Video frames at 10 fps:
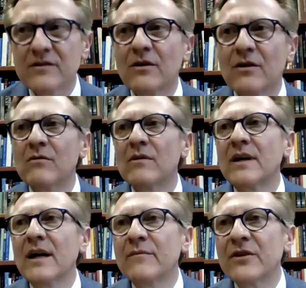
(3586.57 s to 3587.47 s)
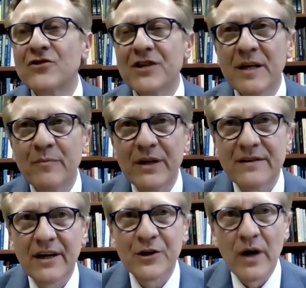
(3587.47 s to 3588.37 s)
So um, does
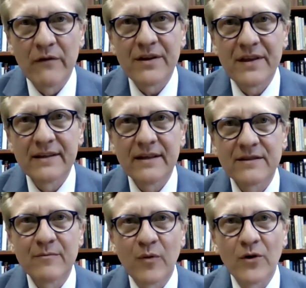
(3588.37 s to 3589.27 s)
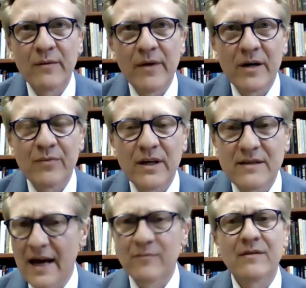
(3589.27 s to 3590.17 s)
GDP tell you everything that's important about a
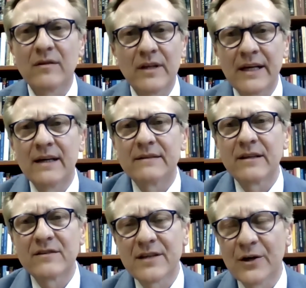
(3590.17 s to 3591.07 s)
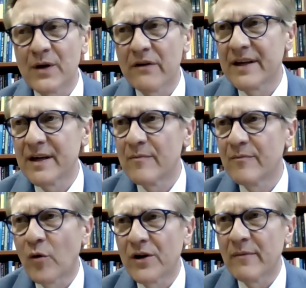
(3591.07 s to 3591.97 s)
place? Absolutely not. Does it tell you everything
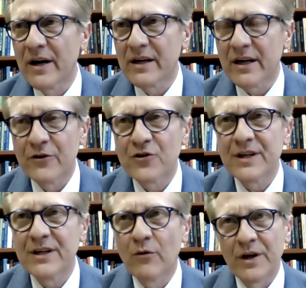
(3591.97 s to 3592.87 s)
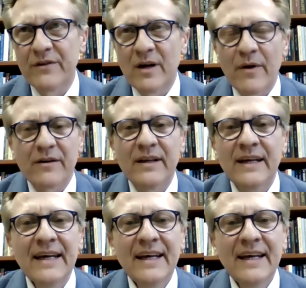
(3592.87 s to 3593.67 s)
important about a country or even about